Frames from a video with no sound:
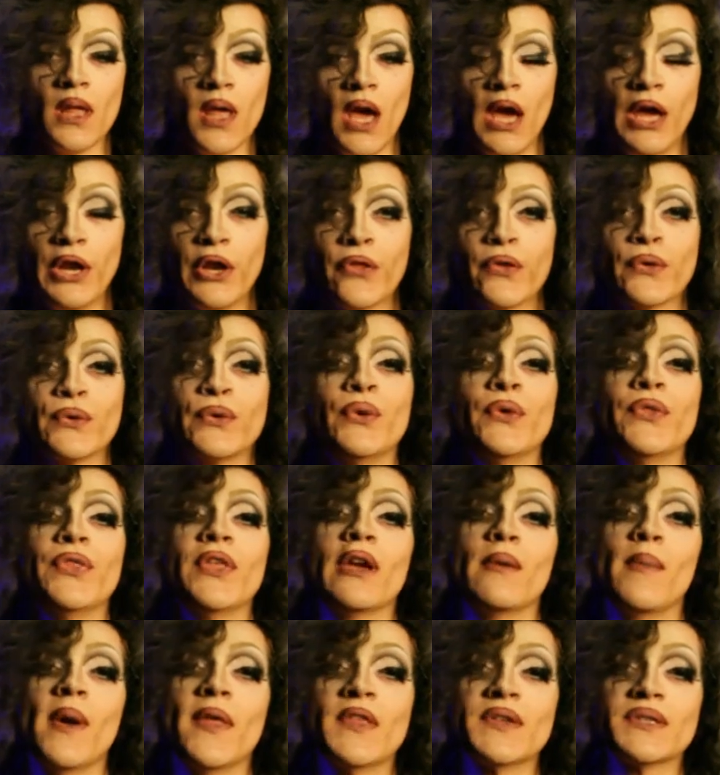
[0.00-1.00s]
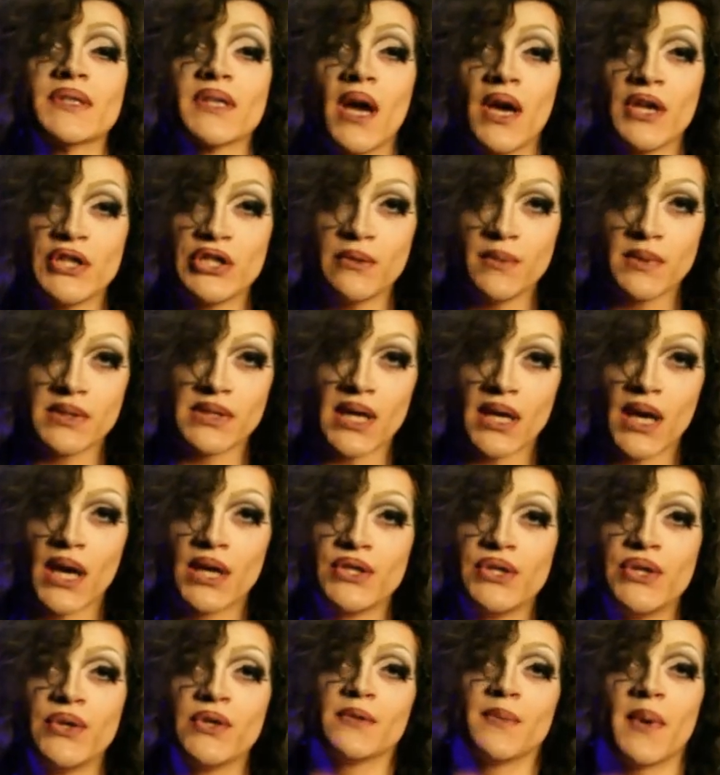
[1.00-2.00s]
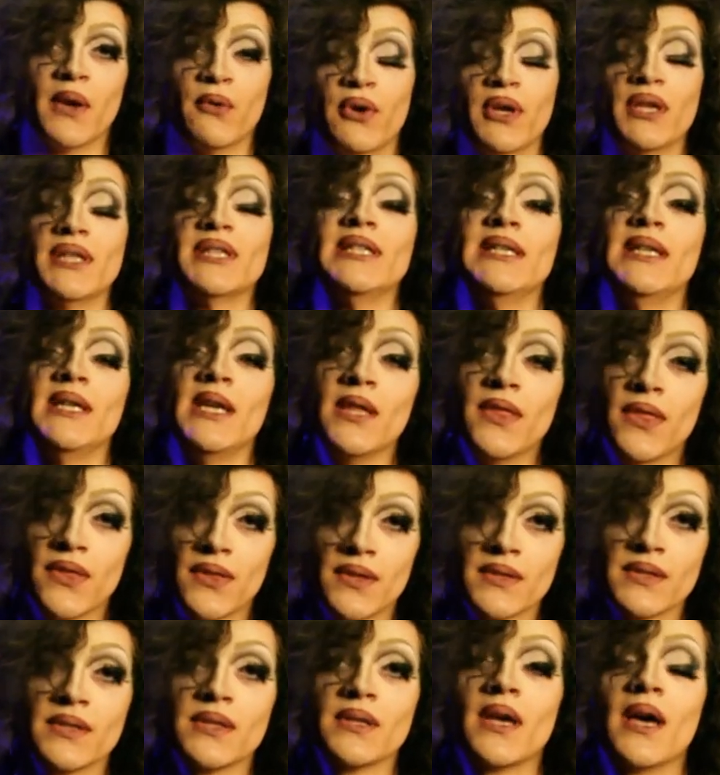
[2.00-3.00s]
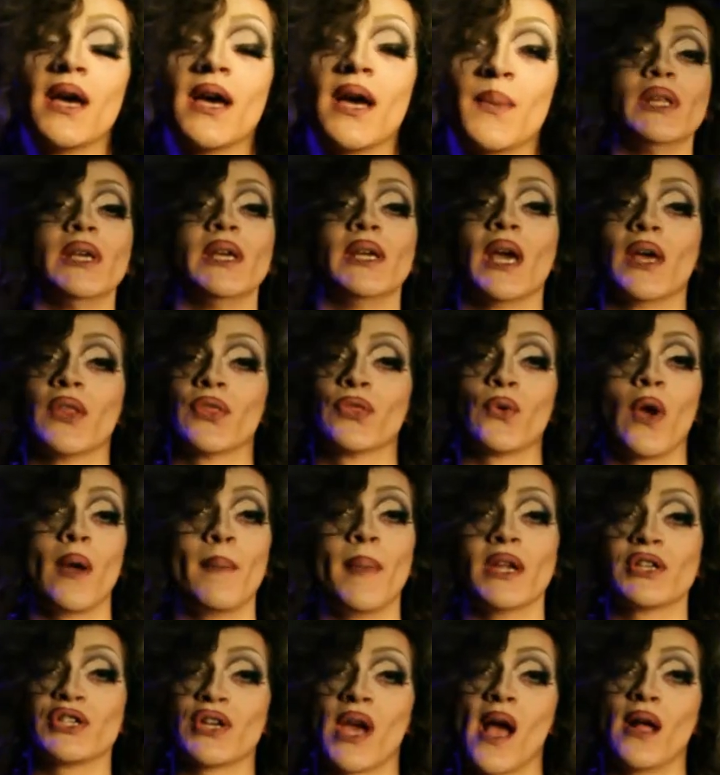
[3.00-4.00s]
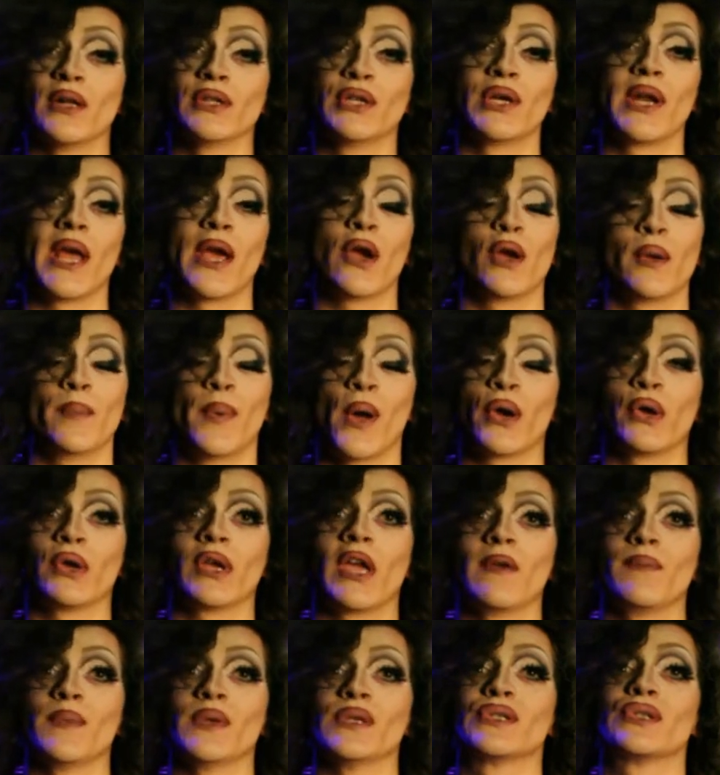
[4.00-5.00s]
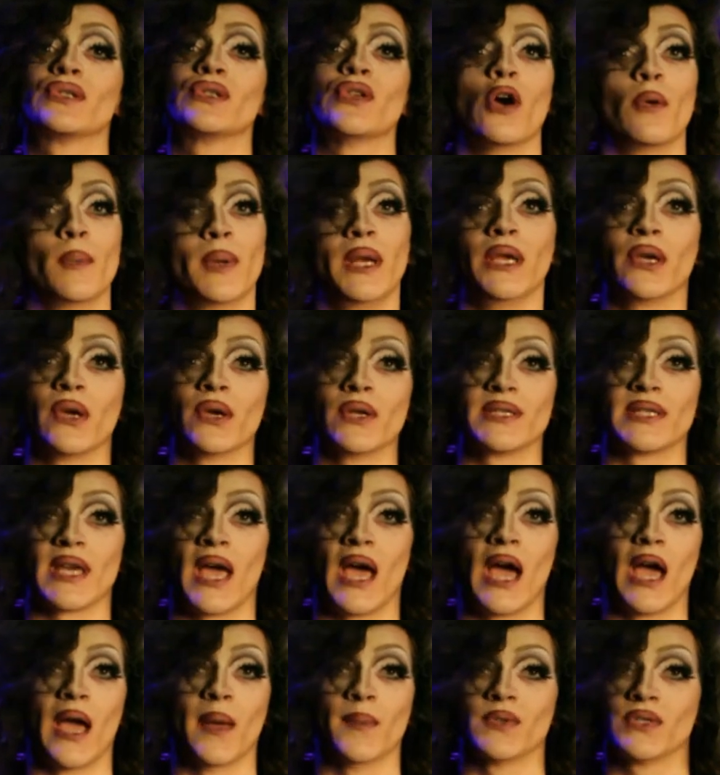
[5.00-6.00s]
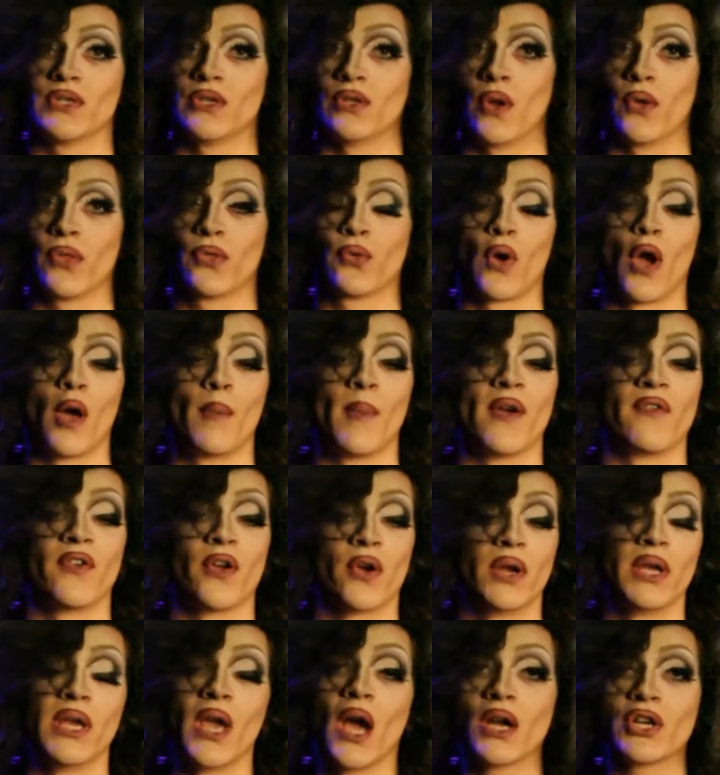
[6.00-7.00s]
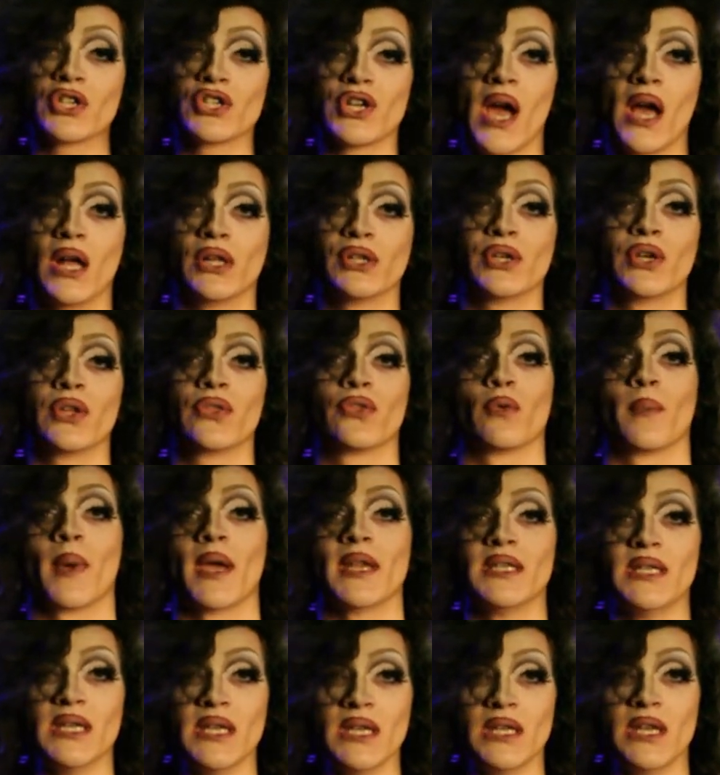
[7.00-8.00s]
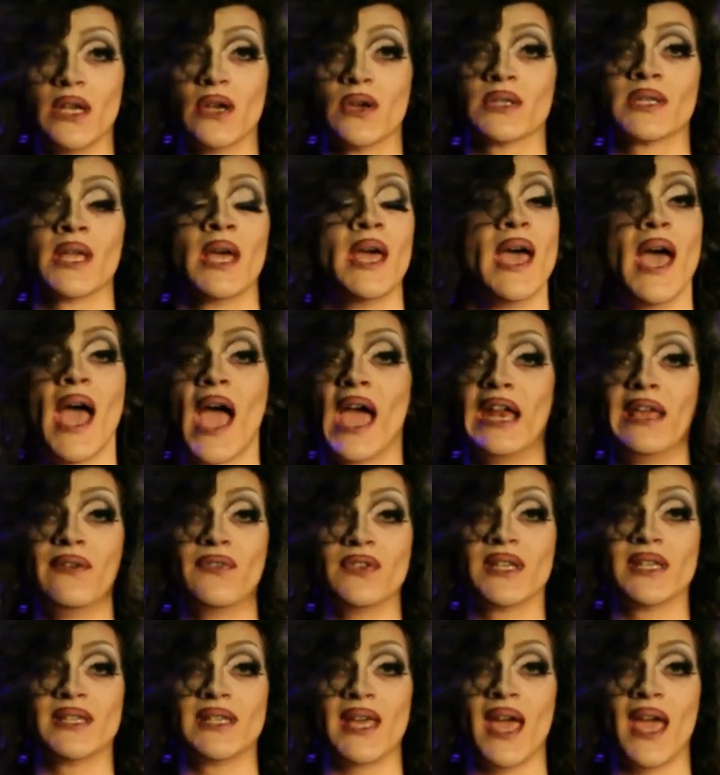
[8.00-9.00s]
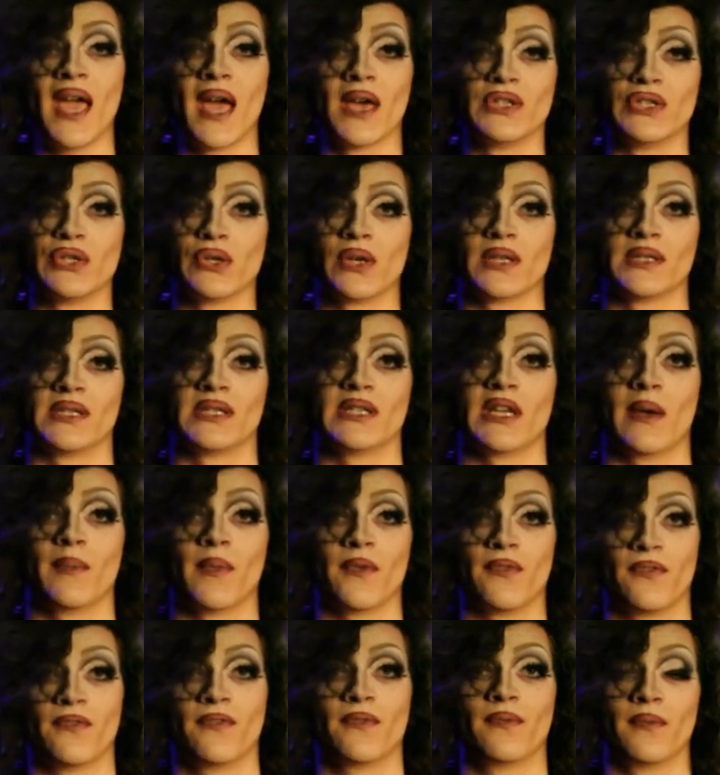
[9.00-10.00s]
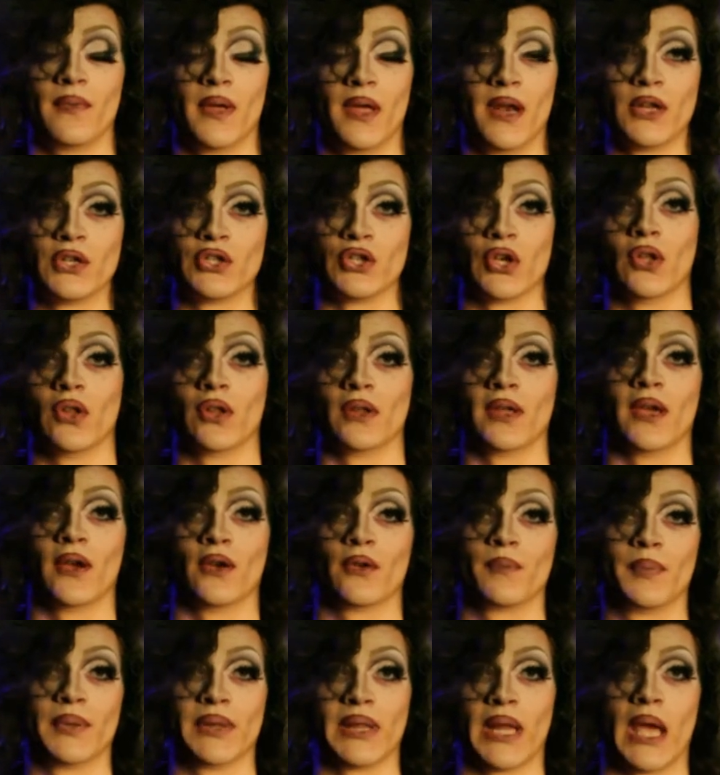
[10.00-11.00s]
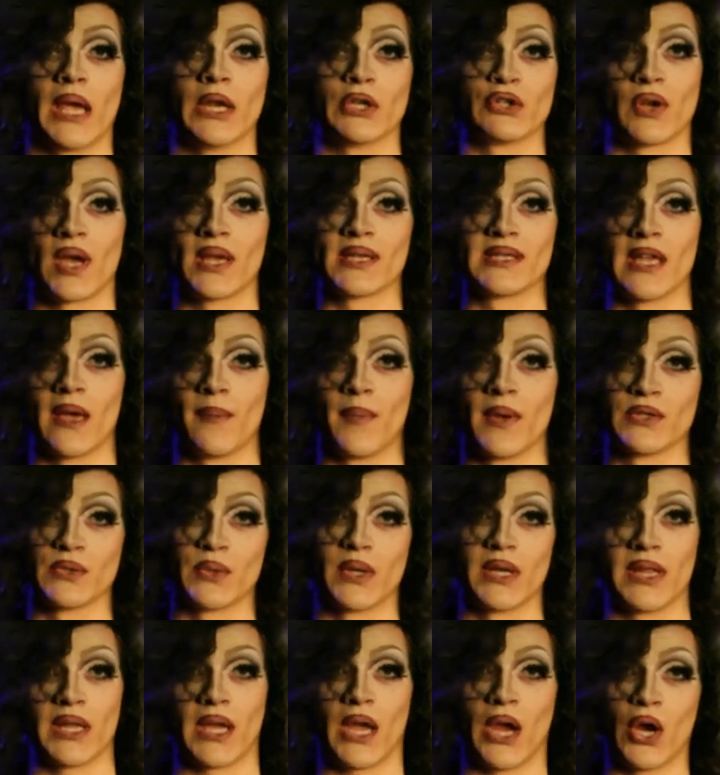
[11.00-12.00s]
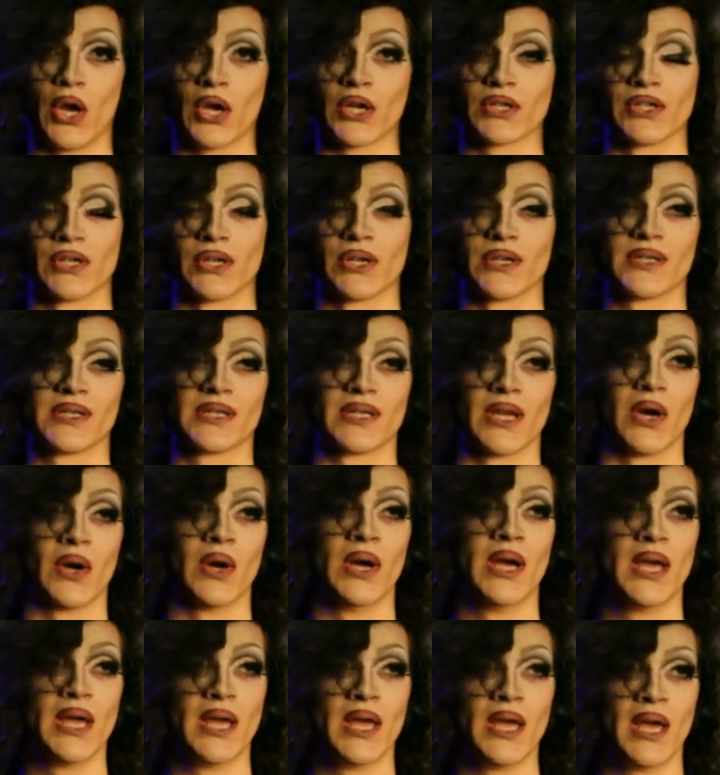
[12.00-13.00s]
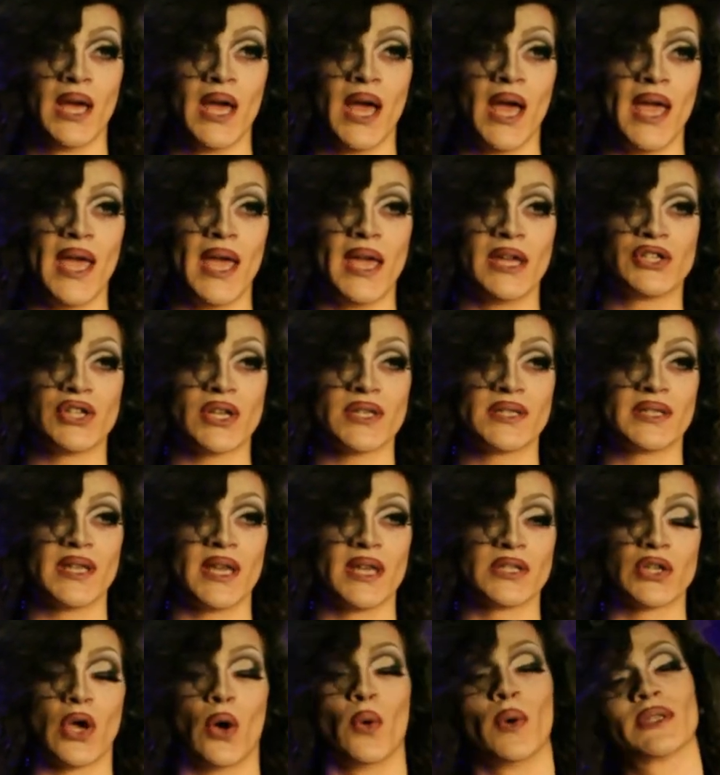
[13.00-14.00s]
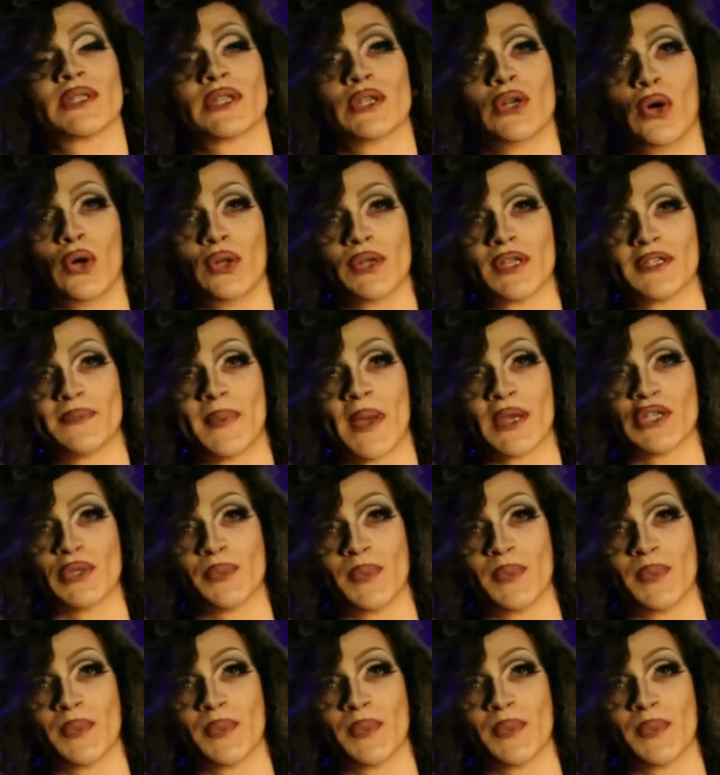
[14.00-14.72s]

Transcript: Another cool thing about this costume is I got to use my real teeth. Throughout my childhood, Harry Potter gave me so many good times, you know, throughout my very young childhood, through my teen years, and even today, as you can see, I'm an adult here playing dress up as one of the characters, so it just it's always going to hold a special